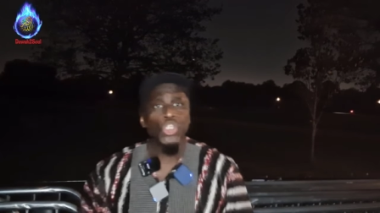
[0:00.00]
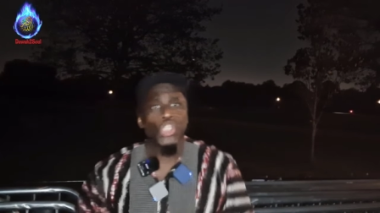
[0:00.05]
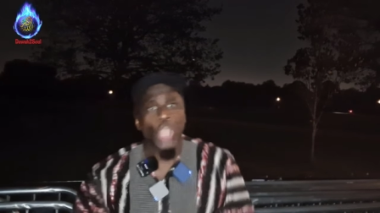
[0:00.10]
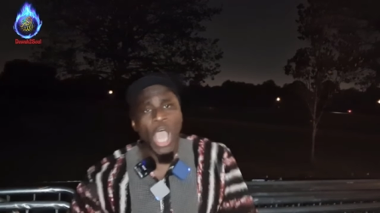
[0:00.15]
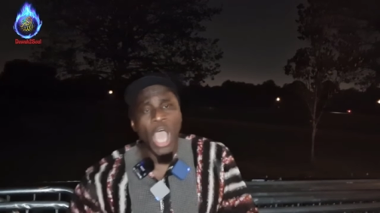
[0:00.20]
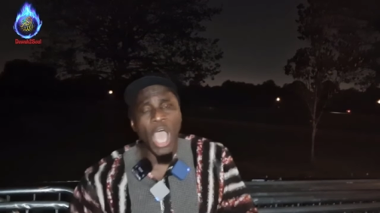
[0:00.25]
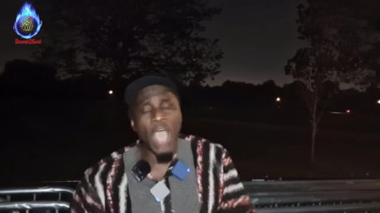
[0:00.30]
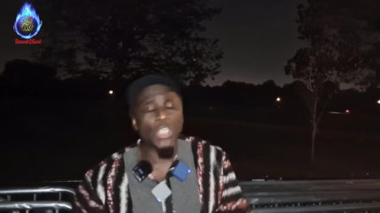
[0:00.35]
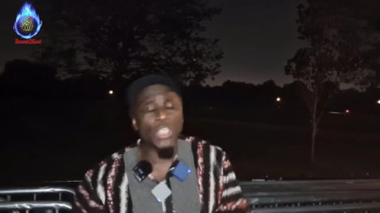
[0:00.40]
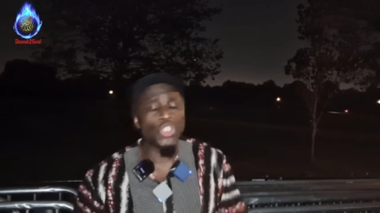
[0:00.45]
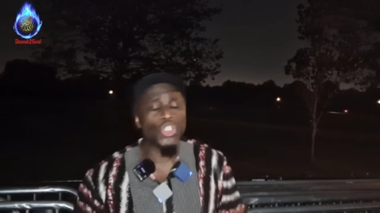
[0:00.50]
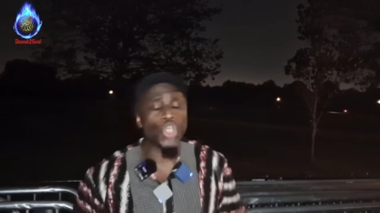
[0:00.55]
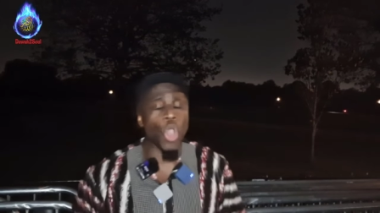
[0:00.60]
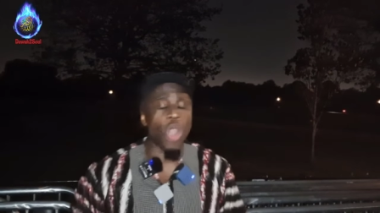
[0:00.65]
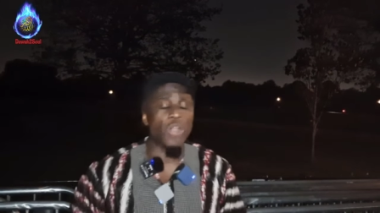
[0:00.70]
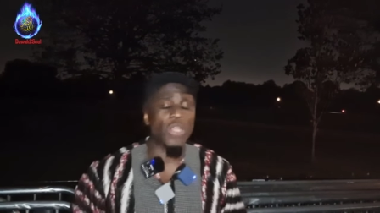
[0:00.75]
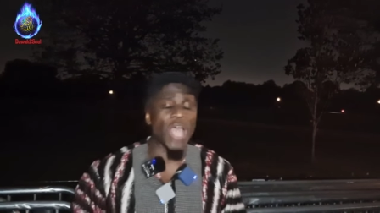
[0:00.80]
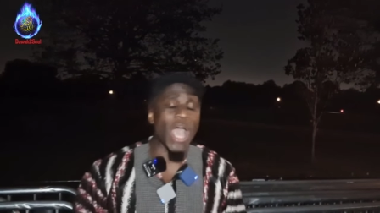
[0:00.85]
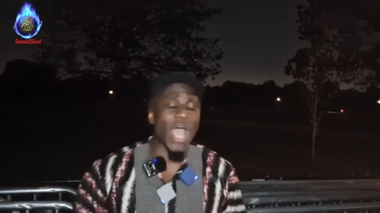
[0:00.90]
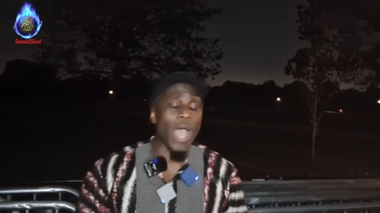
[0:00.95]
uh, John,
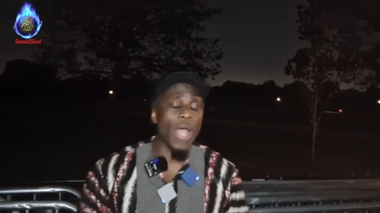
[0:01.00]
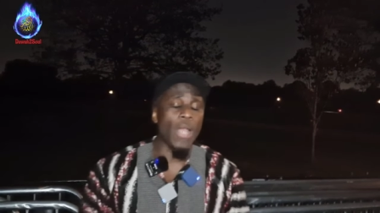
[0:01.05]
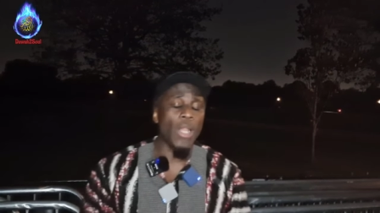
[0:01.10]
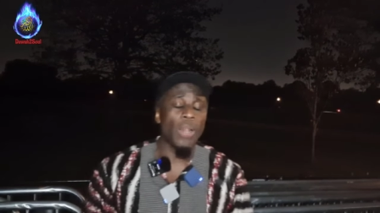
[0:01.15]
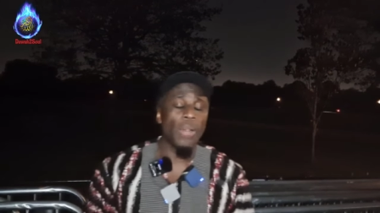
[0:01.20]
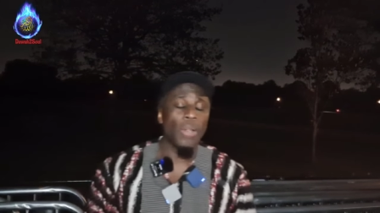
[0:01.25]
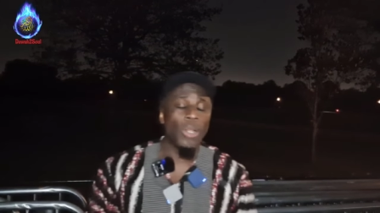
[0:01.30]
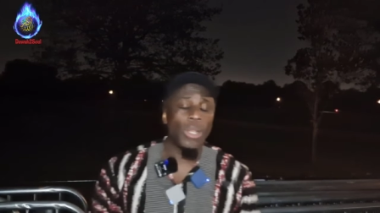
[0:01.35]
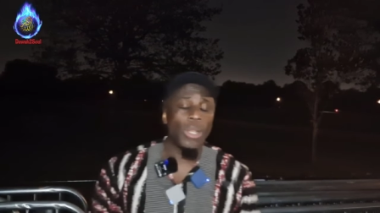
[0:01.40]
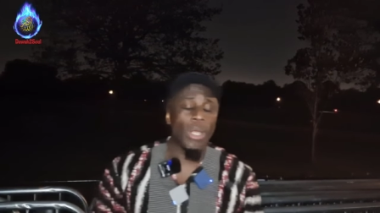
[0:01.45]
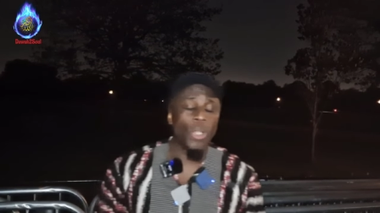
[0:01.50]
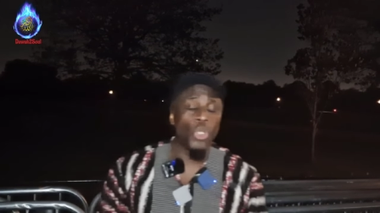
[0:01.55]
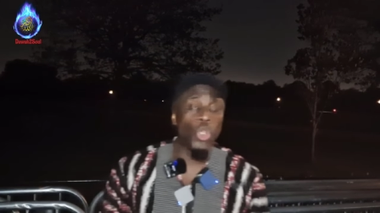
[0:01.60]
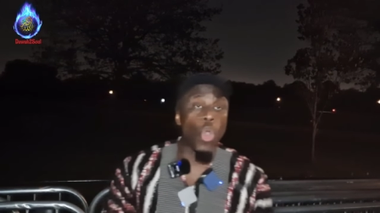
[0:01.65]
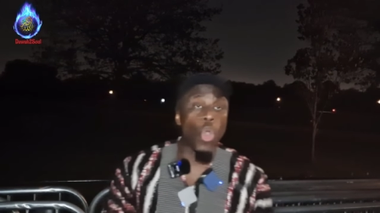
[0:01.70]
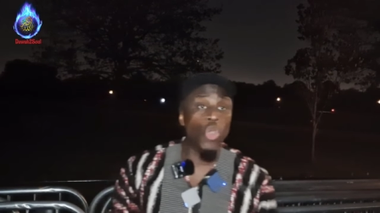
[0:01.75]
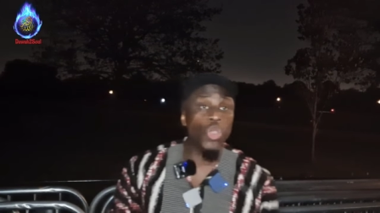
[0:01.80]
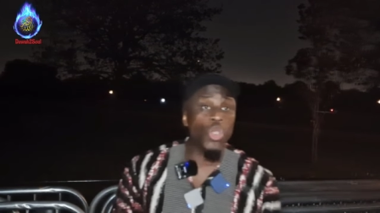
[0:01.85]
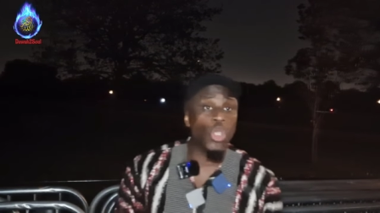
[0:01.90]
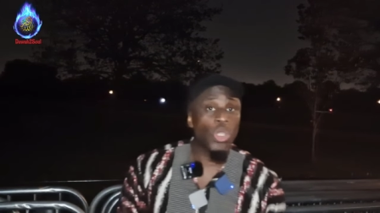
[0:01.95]
uh,
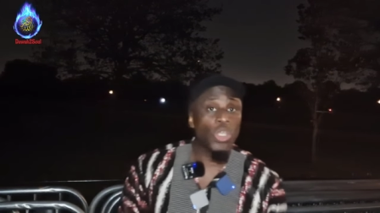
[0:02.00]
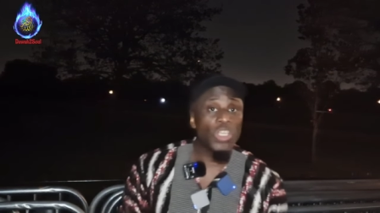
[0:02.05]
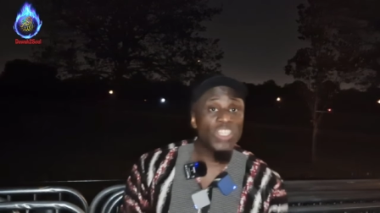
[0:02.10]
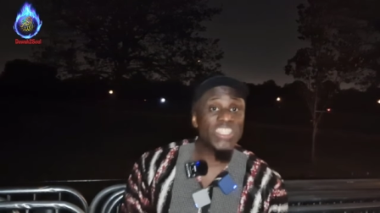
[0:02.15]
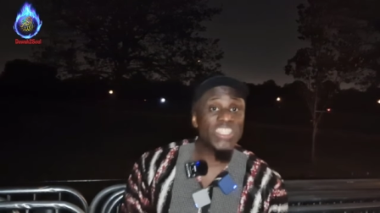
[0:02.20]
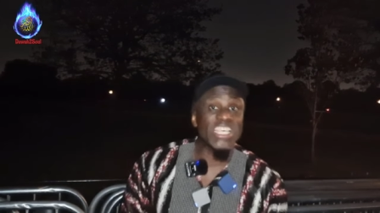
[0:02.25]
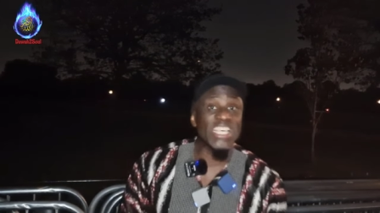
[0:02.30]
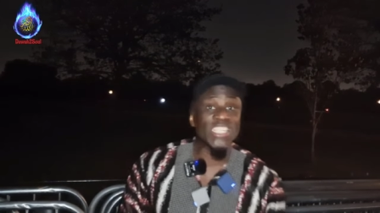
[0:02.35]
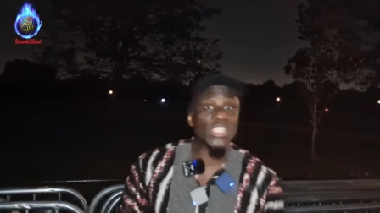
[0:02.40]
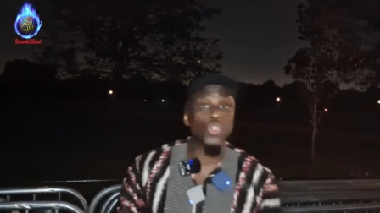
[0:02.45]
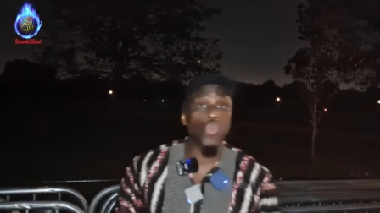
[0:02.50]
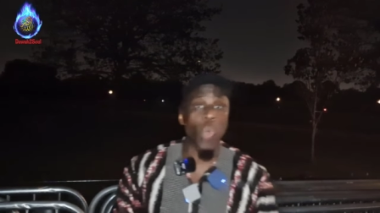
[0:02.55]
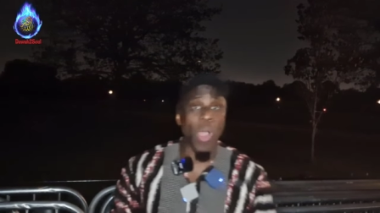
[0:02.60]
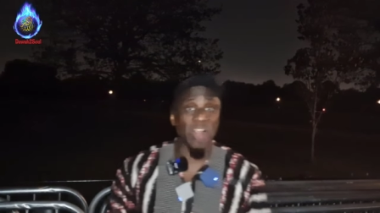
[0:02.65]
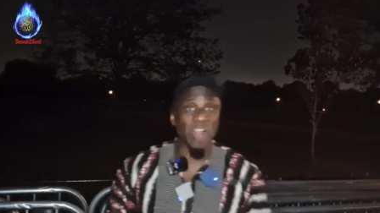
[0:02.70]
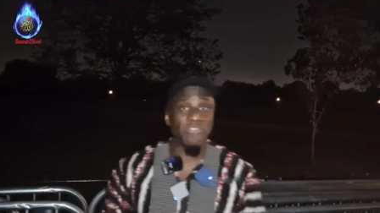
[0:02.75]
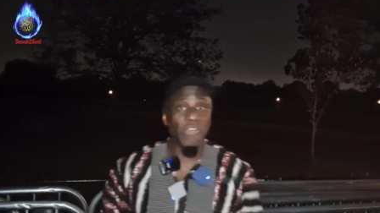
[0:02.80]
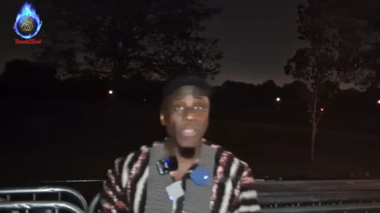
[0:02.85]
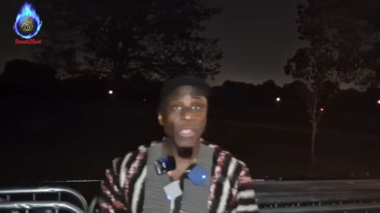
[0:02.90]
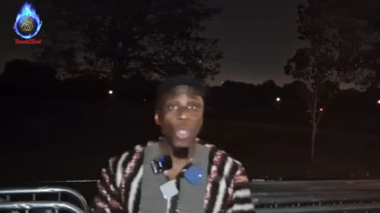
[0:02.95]
Luke six twelve,